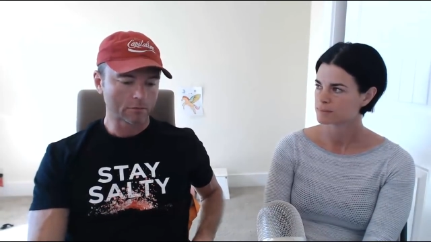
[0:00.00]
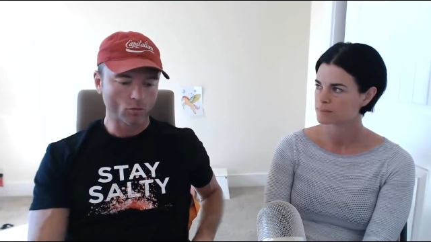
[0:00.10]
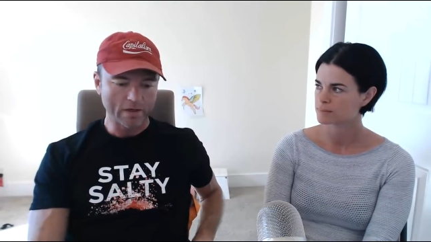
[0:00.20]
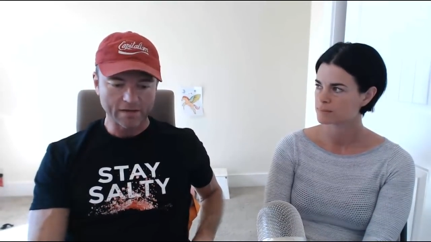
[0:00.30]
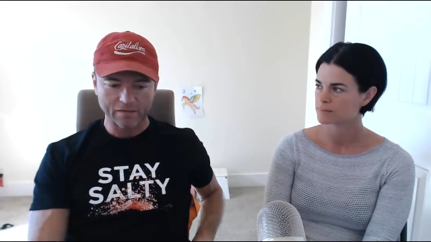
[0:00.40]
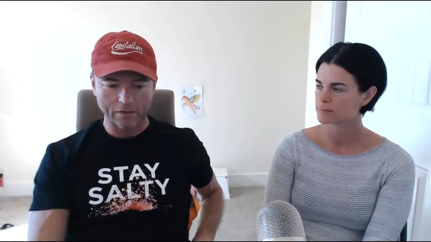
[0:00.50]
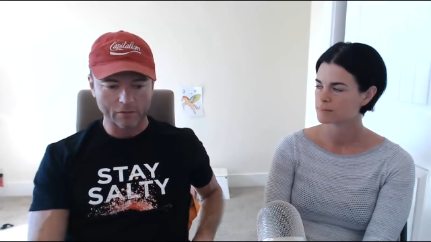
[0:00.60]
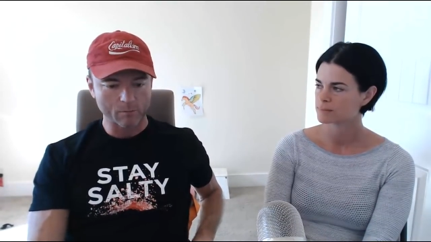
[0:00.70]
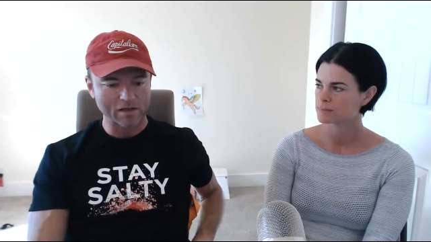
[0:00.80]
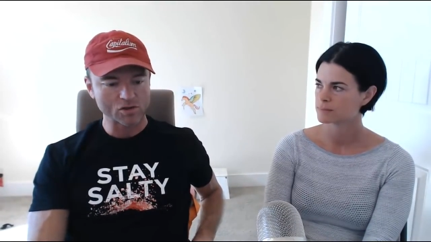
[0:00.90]
Speaker 1: Luis
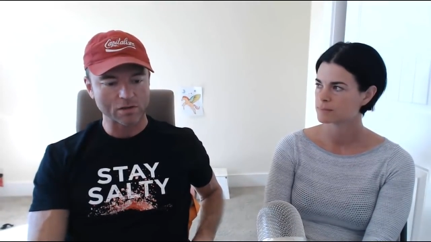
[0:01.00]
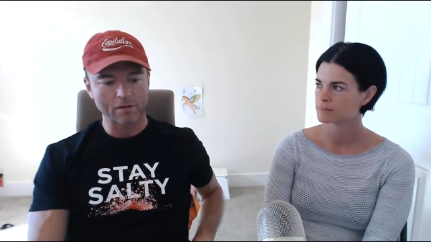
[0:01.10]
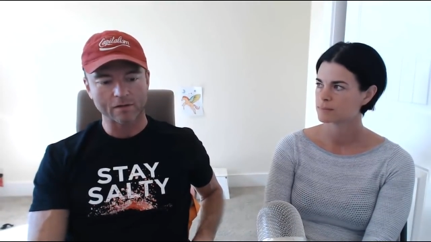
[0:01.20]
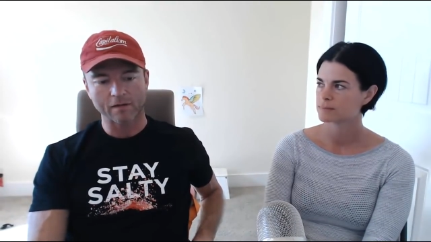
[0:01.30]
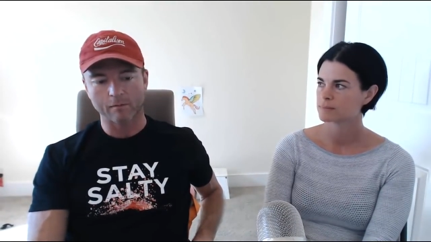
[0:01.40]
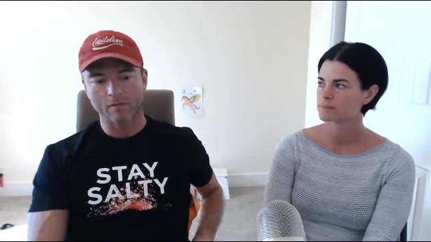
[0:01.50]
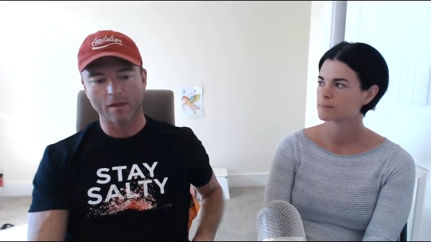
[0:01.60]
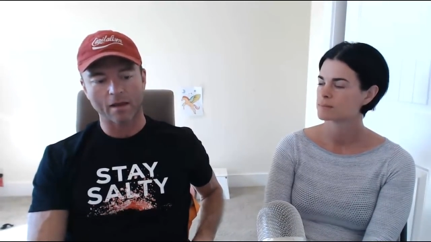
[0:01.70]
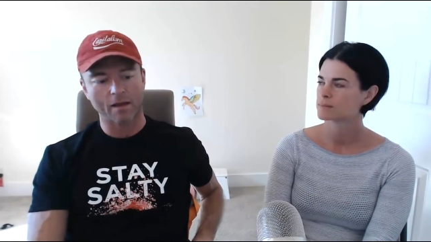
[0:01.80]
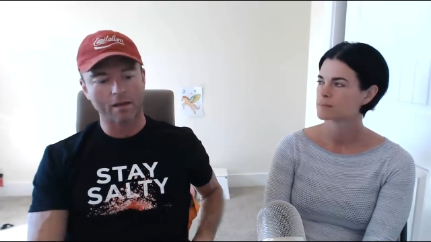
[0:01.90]
has mentioned the same
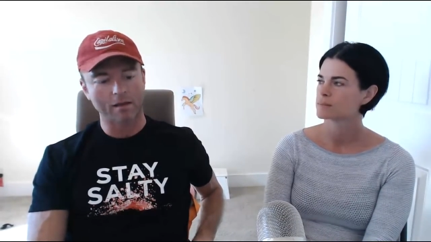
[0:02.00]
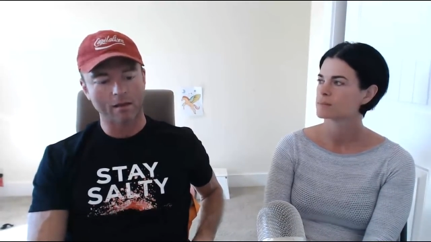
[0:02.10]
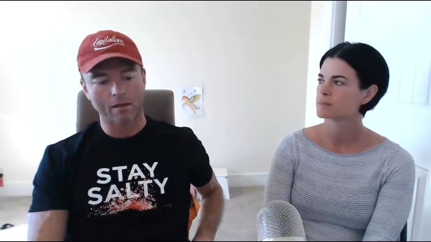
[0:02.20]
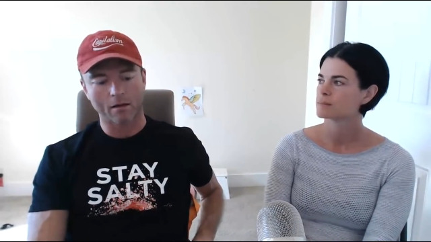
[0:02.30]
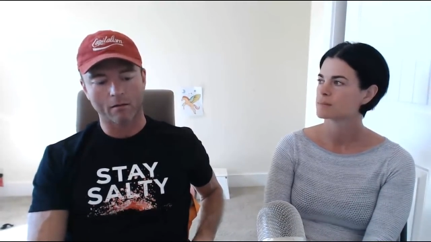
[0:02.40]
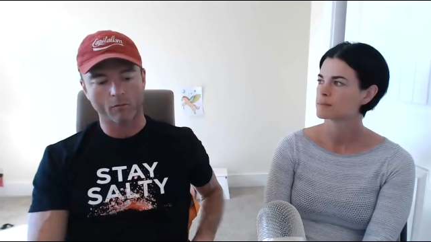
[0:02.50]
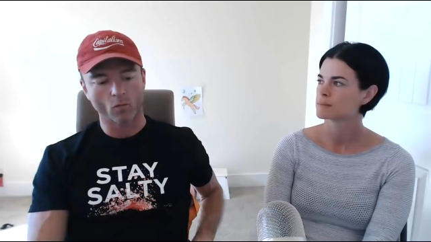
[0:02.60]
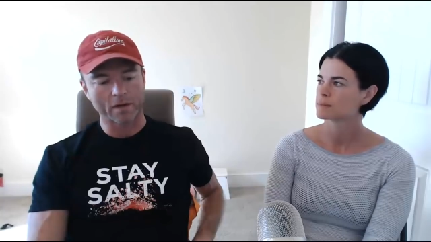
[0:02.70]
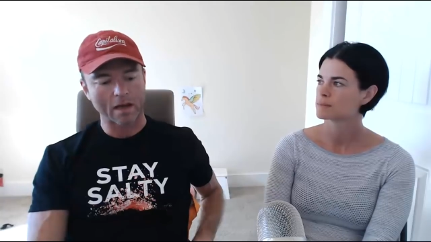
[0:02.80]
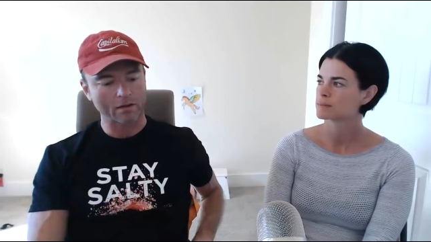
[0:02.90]
thing. Um,
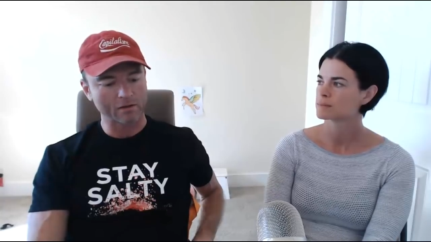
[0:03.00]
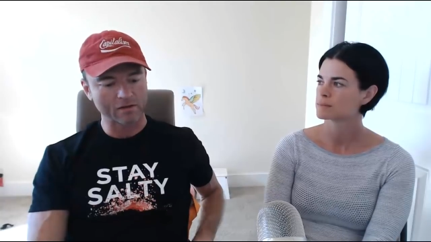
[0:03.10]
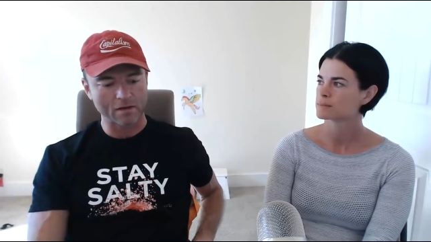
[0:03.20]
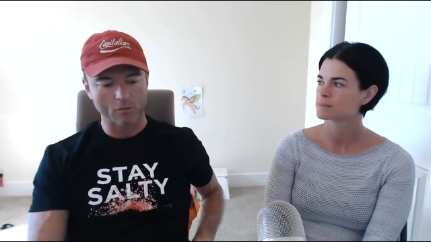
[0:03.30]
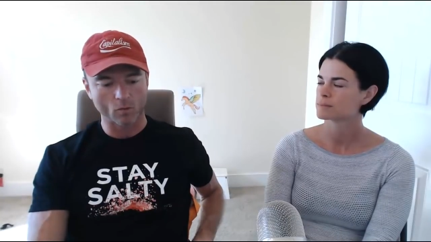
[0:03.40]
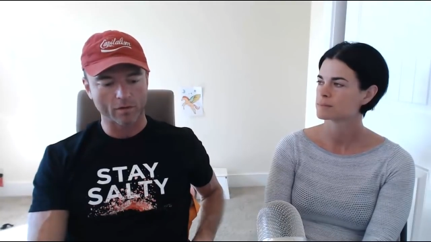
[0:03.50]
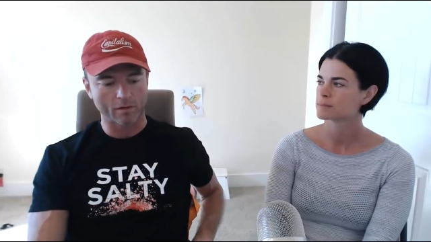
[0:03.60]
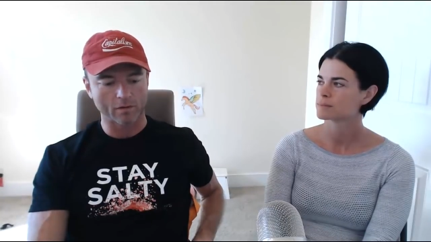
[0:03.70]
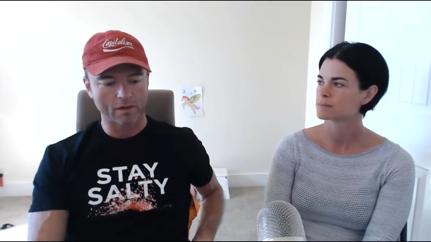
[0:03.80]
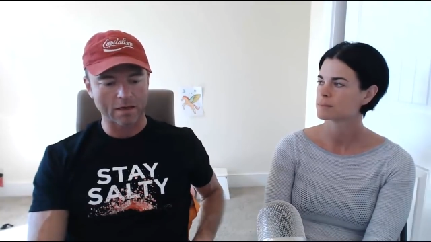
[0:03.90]
we kind of see it
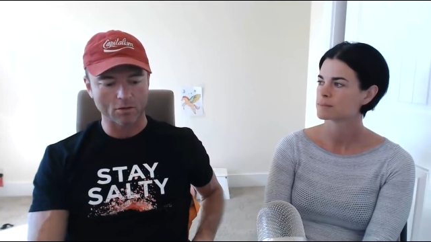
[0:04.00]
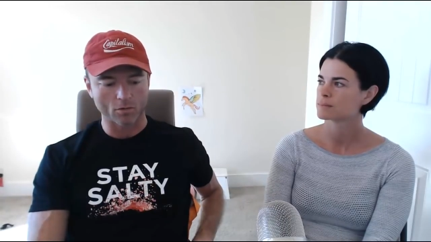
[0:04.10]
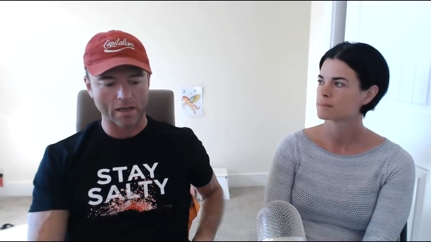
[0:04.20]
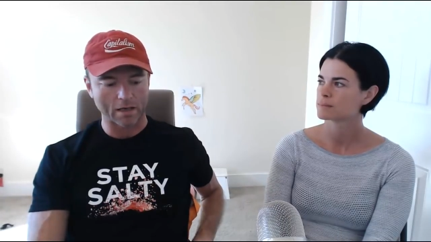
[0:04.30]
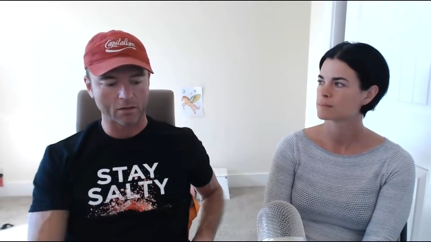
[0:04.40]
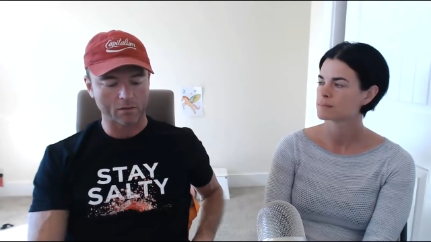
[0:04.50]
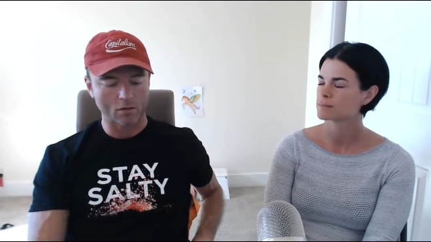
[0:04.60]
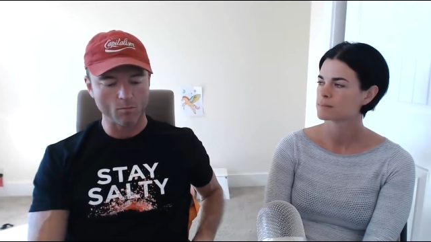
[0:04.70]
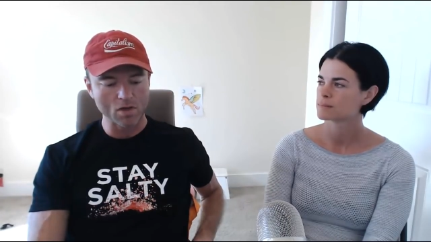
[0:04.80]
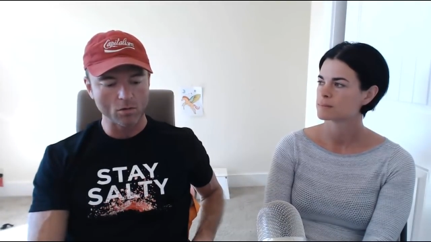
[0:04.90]
within the Keto Gains
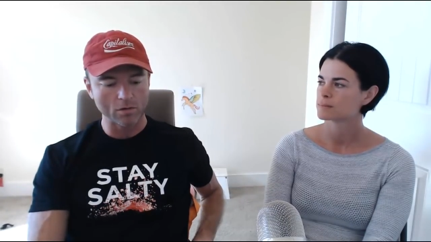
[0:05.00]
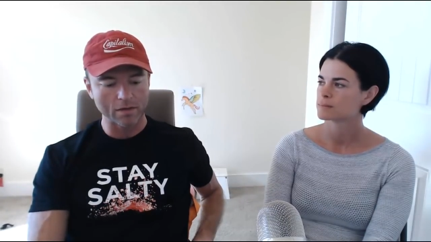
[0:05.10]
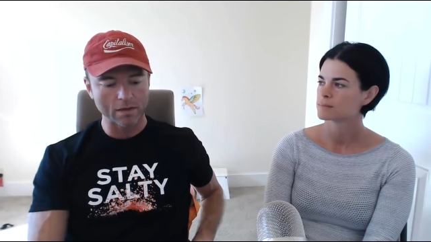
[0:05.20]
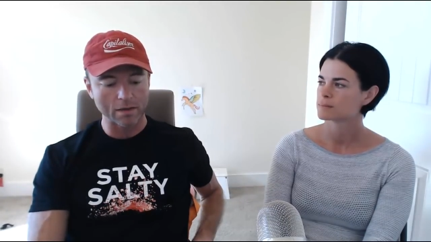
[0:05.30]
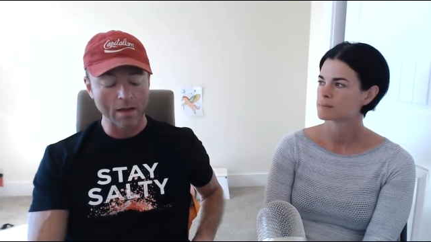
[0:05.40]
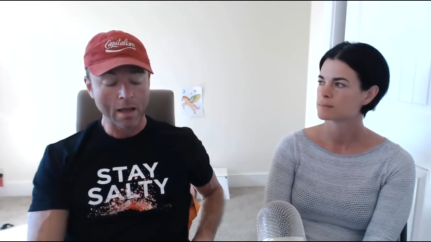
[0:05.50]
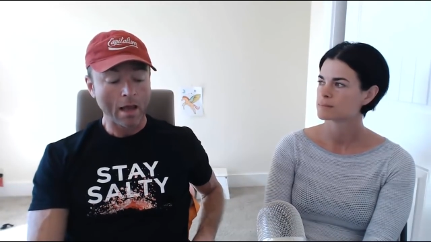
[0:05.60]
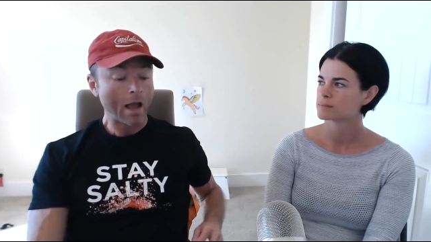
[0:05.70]
community.